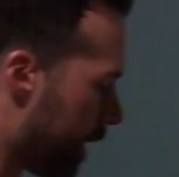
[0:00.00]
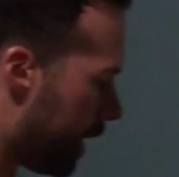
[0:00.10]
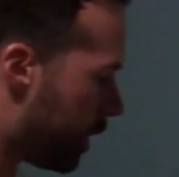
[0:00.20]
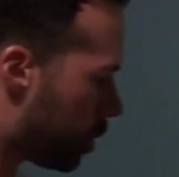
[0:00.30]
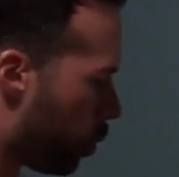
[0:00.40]

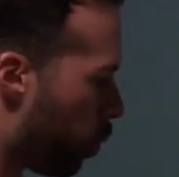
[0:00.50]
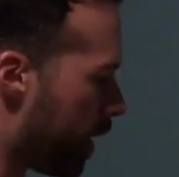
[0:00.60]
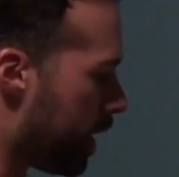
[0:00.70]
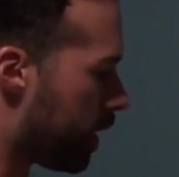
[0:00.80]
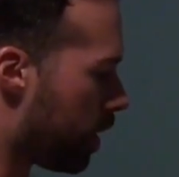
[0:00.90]
Each
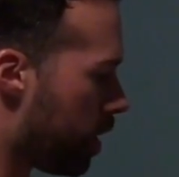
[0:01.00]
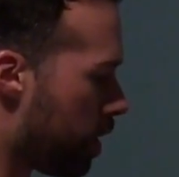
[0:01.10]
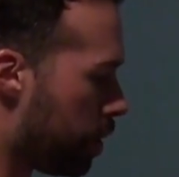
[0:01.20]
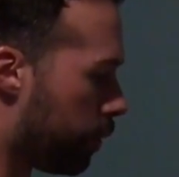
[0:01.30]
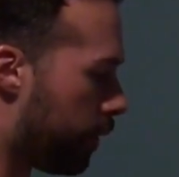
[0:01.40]

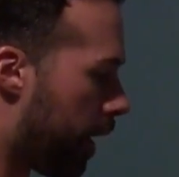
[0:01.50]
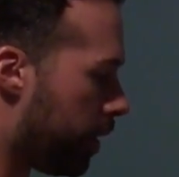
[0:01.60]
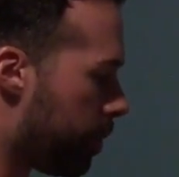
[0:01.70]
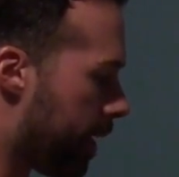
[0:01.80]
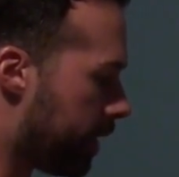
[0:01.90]
week, your
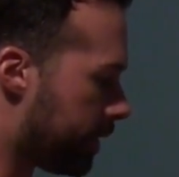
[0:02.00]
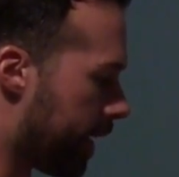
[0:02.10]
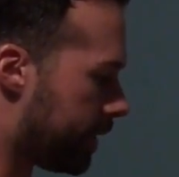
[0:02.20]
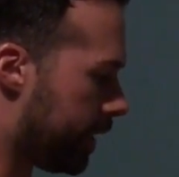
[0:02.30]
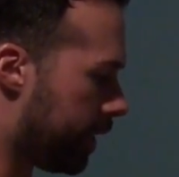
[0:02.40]
volume and
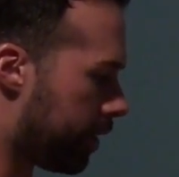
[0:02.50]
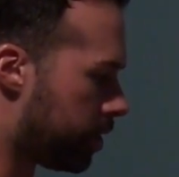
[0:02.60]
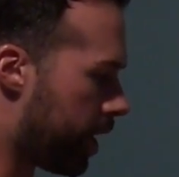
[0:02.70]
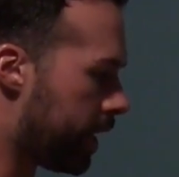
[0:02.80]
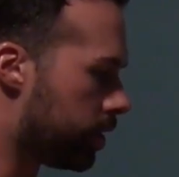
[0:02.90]
intensity are
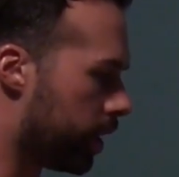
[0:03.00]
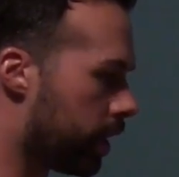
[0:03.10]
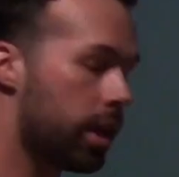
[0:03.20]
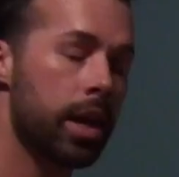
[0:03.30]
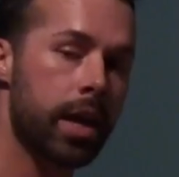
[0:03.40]

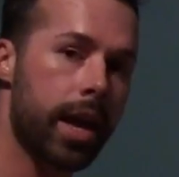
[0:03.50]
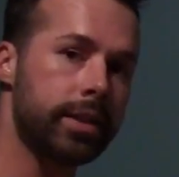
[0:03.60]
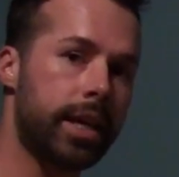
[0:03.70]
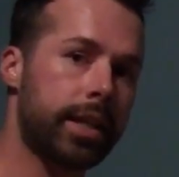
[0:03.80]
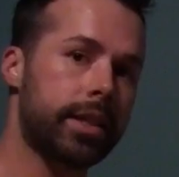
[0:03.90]
changing.
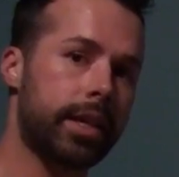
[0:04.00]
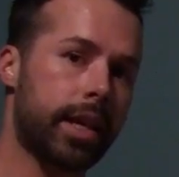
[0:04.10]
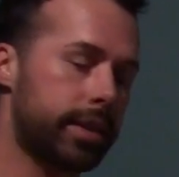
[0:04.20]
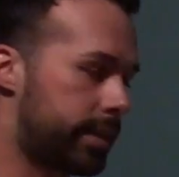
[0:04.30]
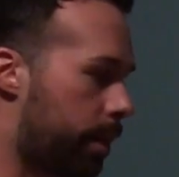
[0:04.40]
And taking it
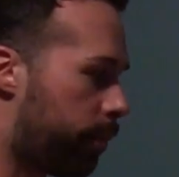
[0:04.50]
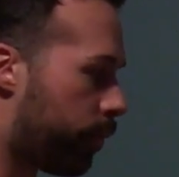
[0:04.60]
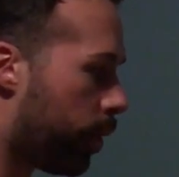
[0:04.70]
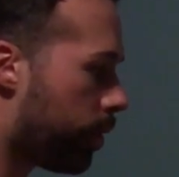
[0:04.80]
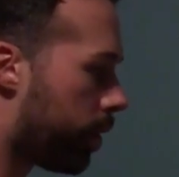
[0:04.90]
a step
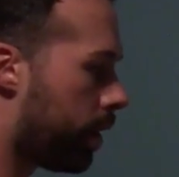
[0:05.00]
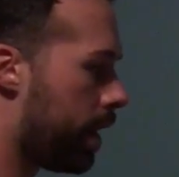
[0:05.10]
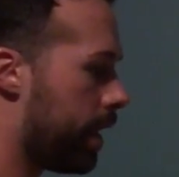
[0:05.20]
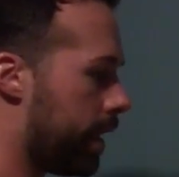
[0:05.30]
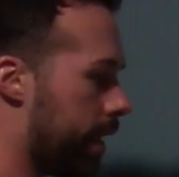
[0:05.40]

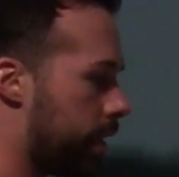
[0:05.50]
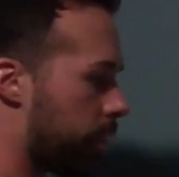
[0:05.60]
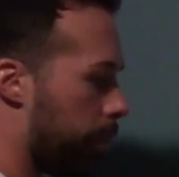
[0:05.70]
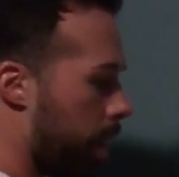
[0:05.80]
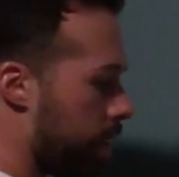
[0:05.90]
further,
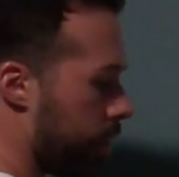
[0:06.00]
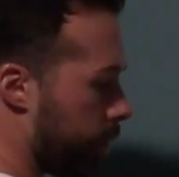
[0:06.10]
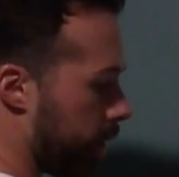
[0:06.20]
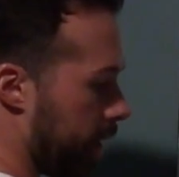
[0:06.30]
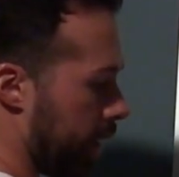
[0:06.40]
each month
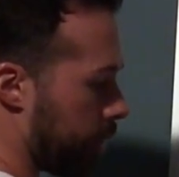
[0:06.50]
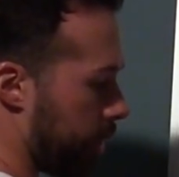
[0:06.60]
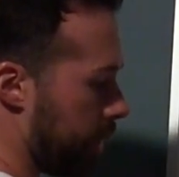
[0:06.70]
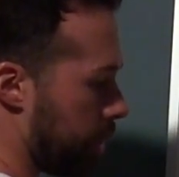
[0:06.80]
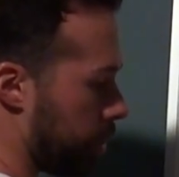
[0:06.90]
you're going to
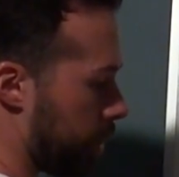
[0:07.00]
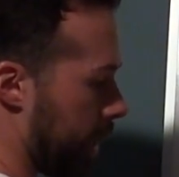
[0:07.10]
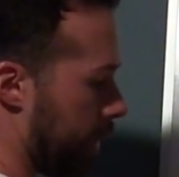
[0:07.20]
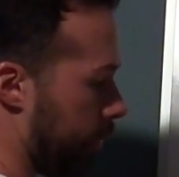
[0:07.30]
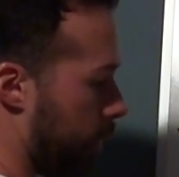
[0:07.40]
increase your
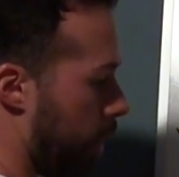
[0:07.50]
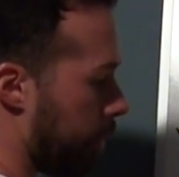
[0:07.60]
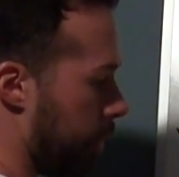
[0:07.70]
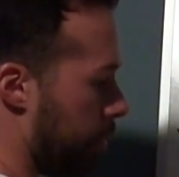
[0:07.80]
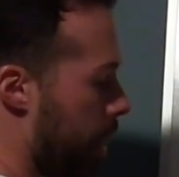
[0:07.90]
training
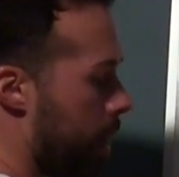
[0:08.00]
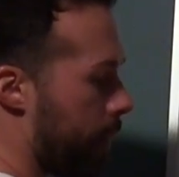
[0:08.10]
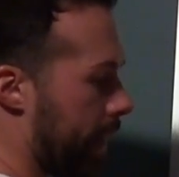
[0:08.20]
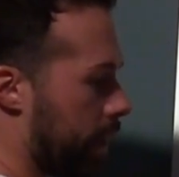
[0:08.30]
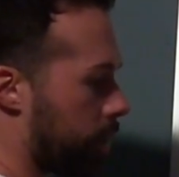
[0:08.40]
volume
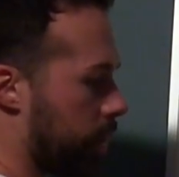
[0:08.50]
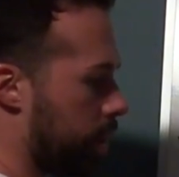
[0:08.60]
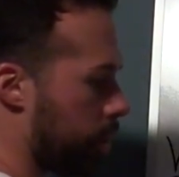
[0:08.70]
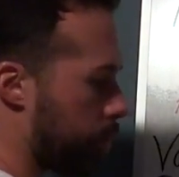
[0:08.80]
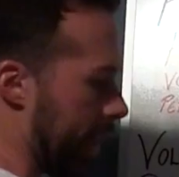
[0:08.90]
by
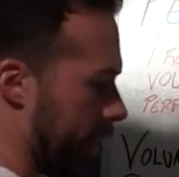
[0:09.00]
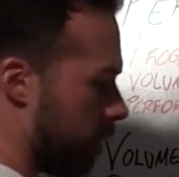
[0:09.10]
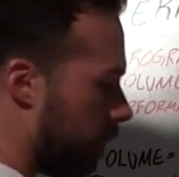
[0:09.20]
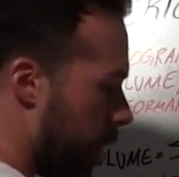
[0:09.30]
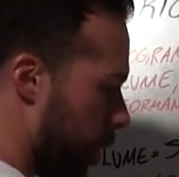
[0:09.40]
increasing your
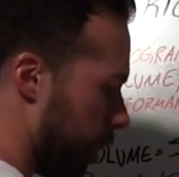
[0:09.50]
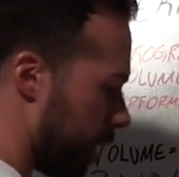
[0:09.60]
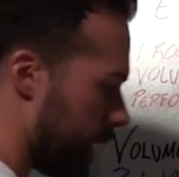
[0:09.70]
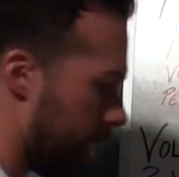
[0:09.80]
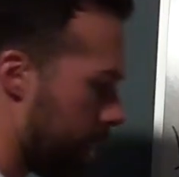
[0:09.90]
training load.